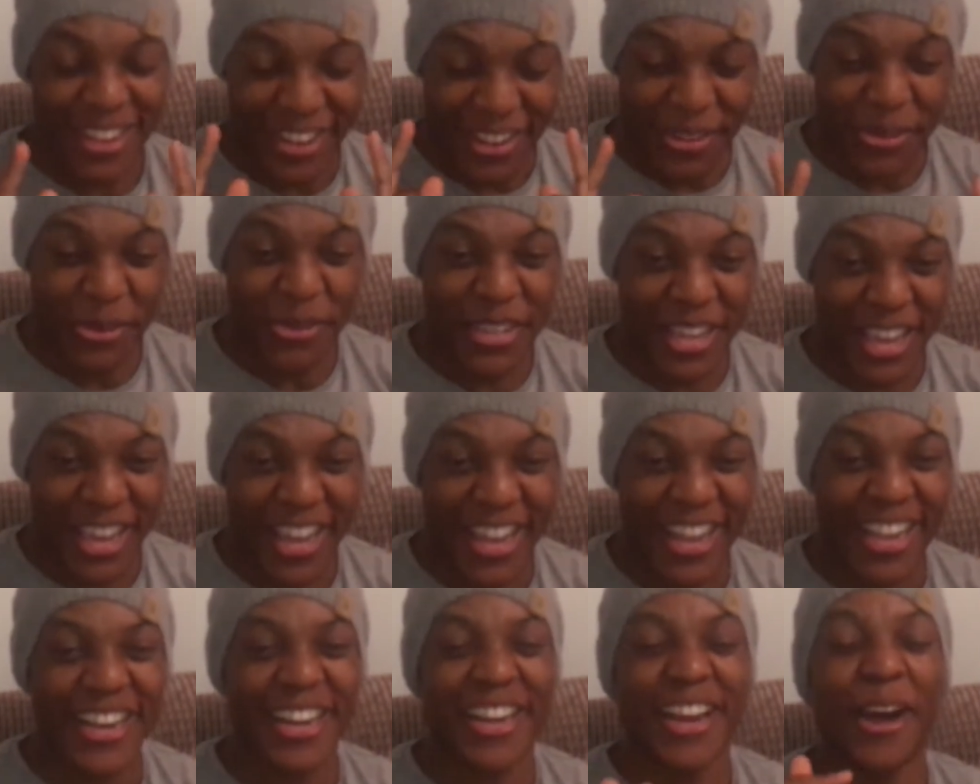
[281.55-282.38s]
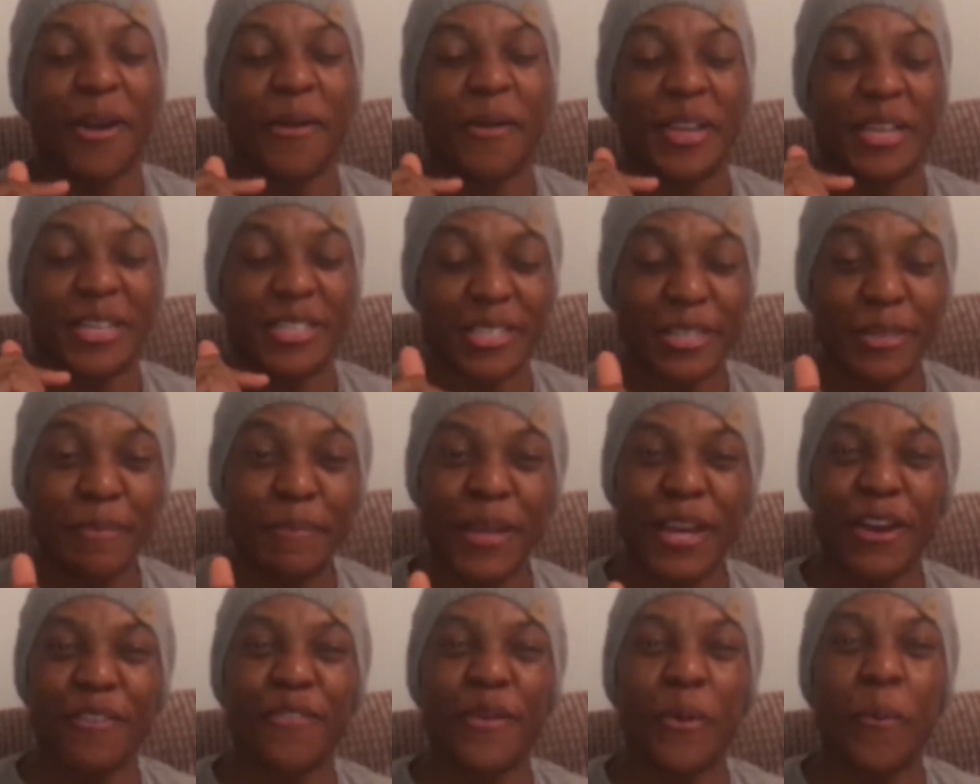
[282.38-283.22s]
Okay, now it's a
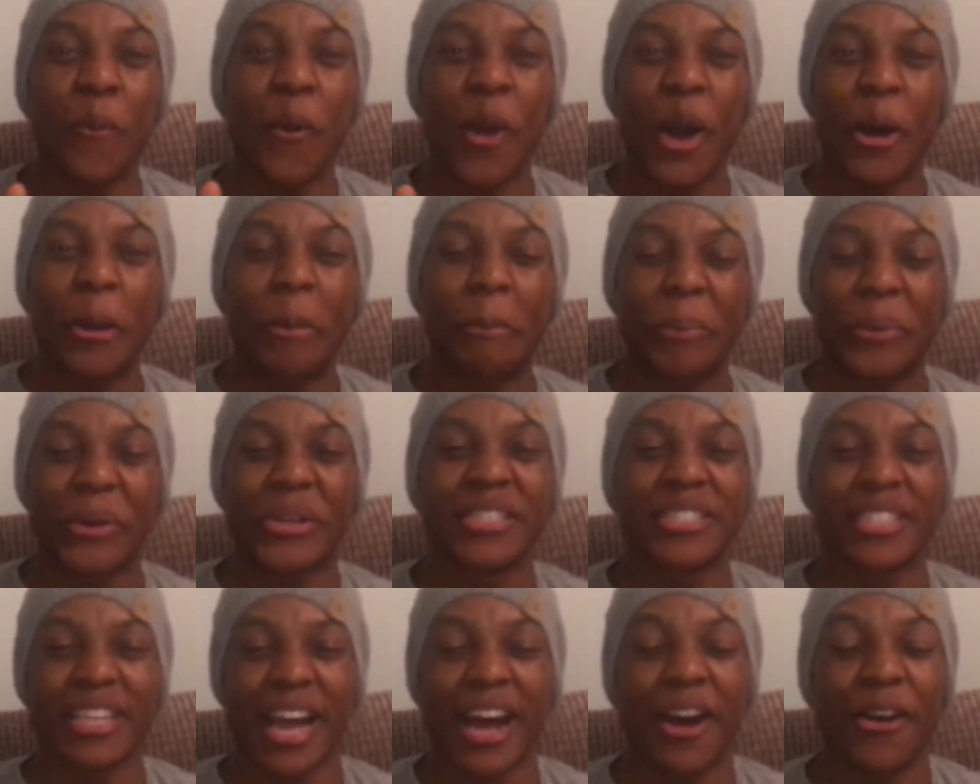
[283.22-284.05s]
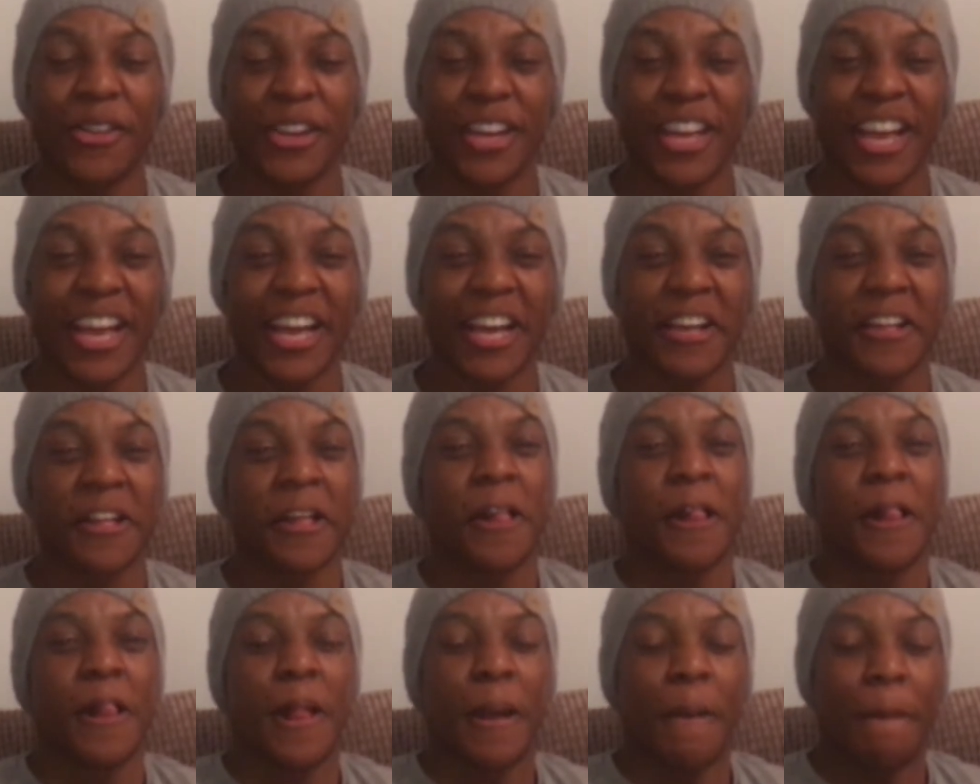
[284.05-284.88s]
bit of a wild punt out there,
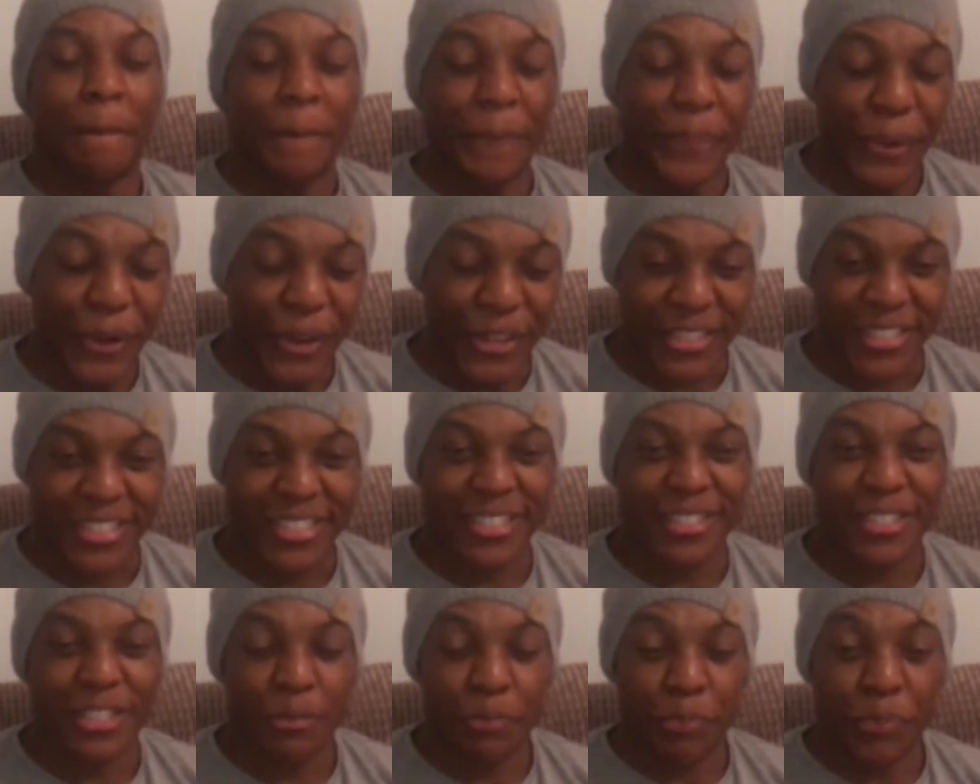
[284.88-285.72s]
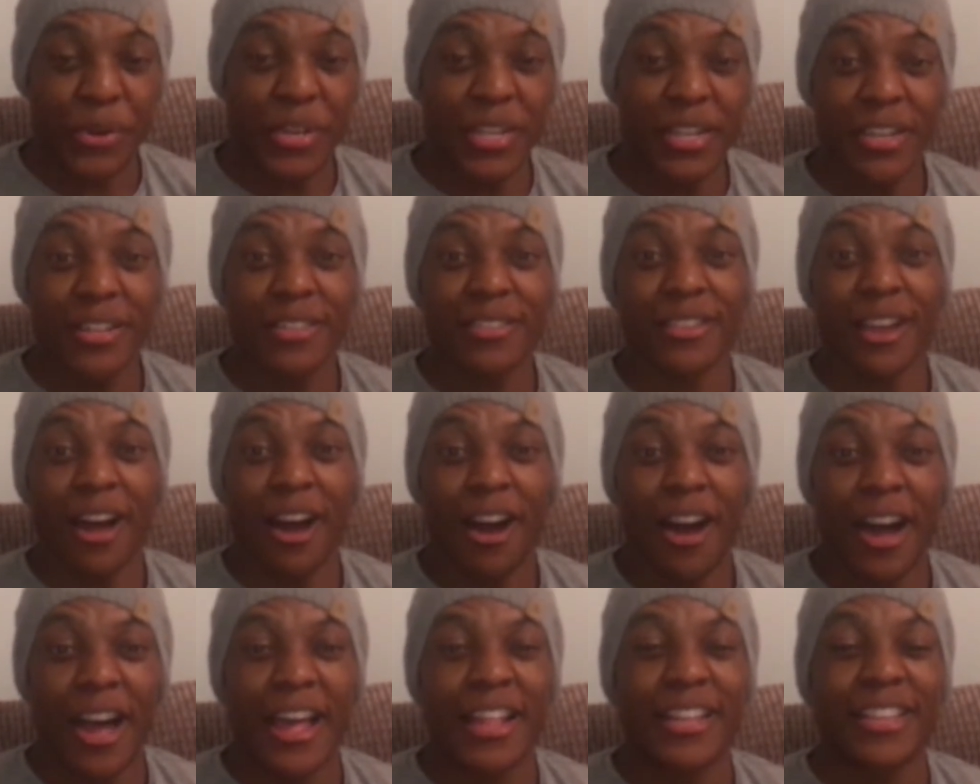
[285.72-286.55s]
but Springans
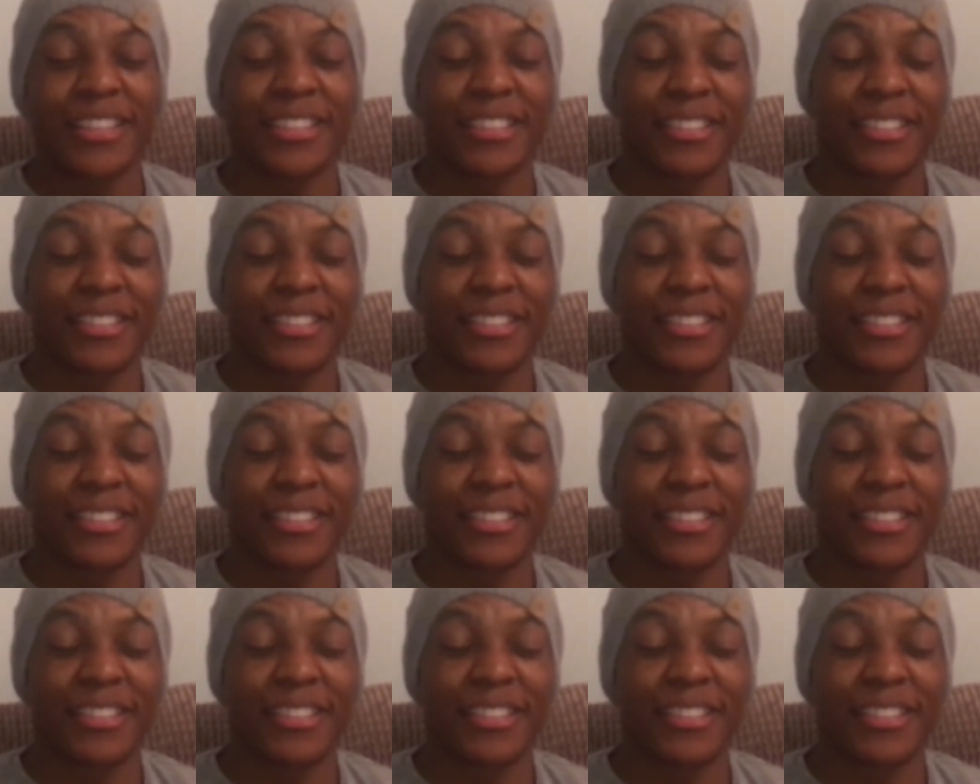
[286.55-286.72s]
are a